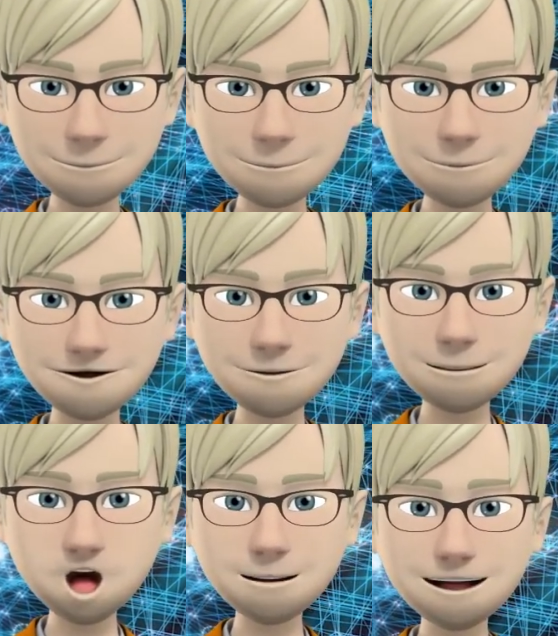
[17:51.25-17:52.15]
We then
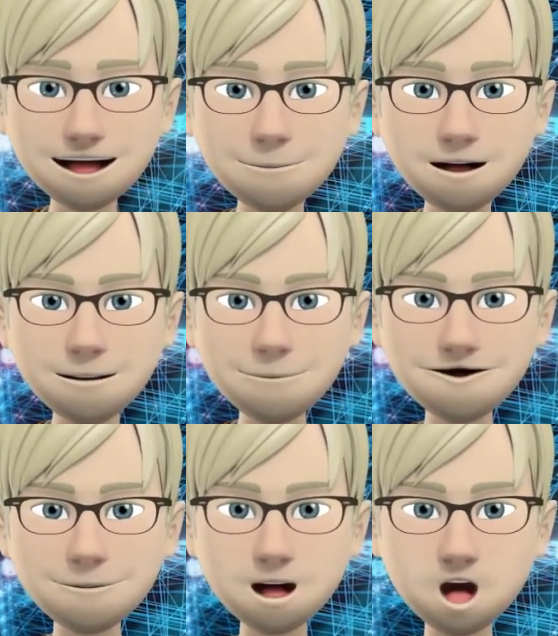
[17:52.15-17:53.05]
proceed to the
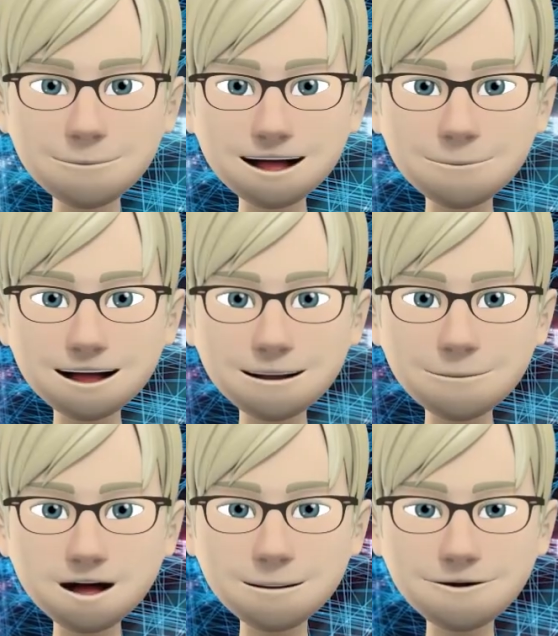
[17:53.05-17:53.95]
assembly of the
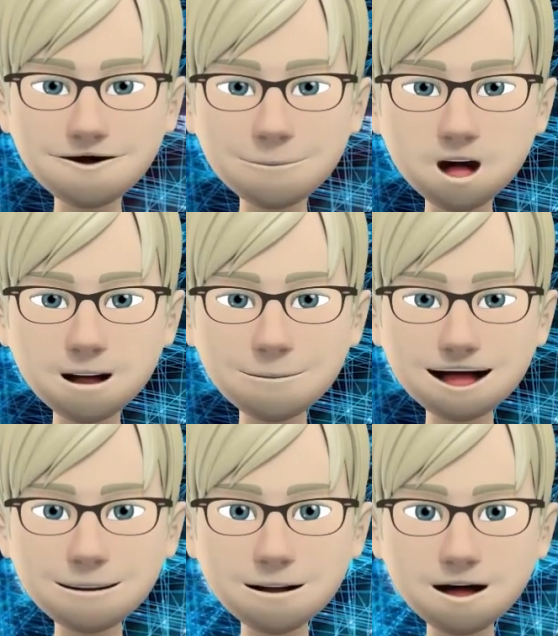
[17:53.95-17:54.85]
wheels and handles in
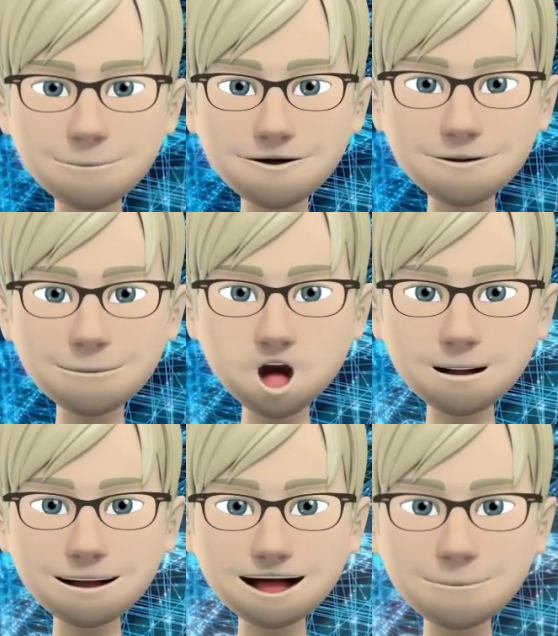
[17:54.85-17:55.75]
the models that
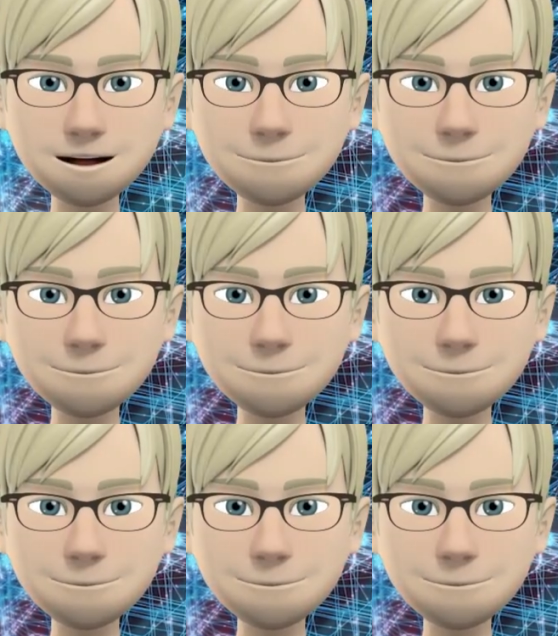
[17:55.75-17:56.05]
require them.